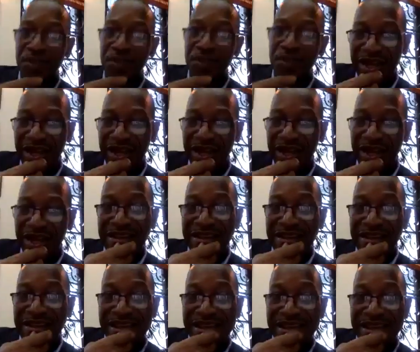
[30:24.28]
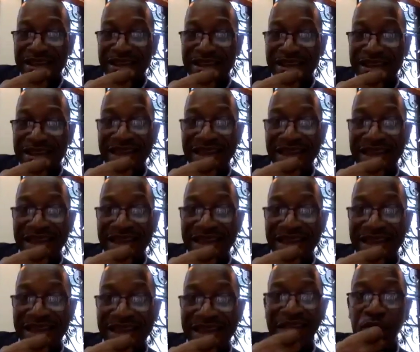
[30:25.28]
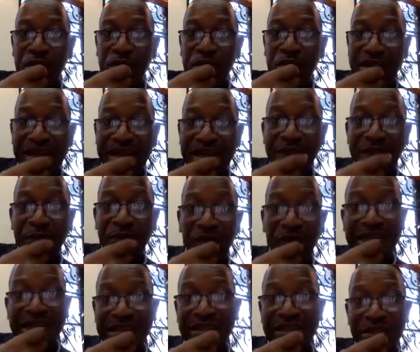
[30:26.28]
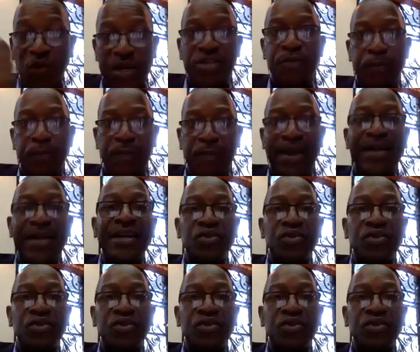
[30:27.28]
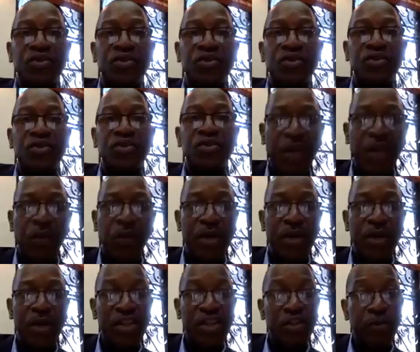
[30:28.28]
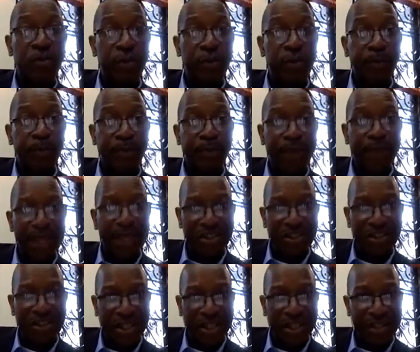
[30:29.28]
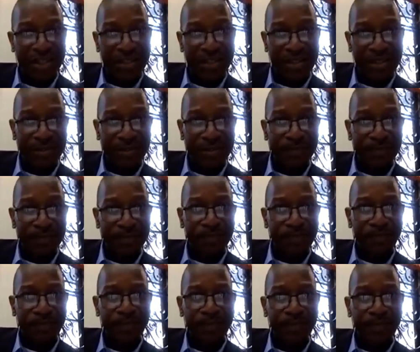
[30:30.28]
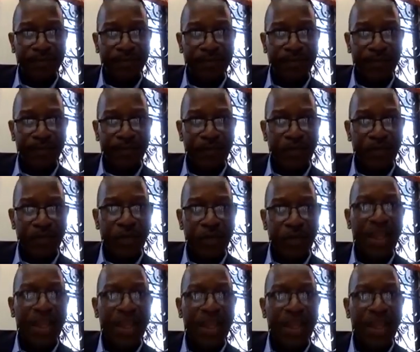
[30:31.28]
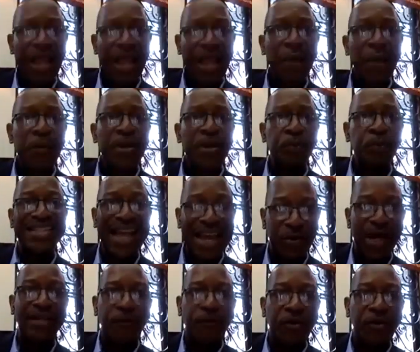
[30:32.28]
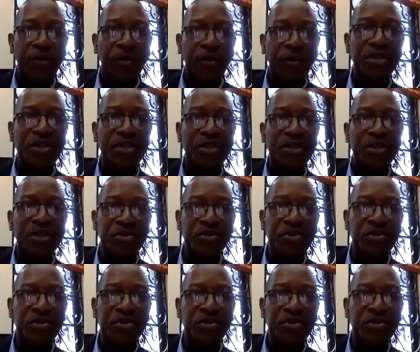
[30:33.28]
terms of exposure, is that before it starts yielding results. So we need to be prepared to persevere. We need to be patient, and we need to put in the time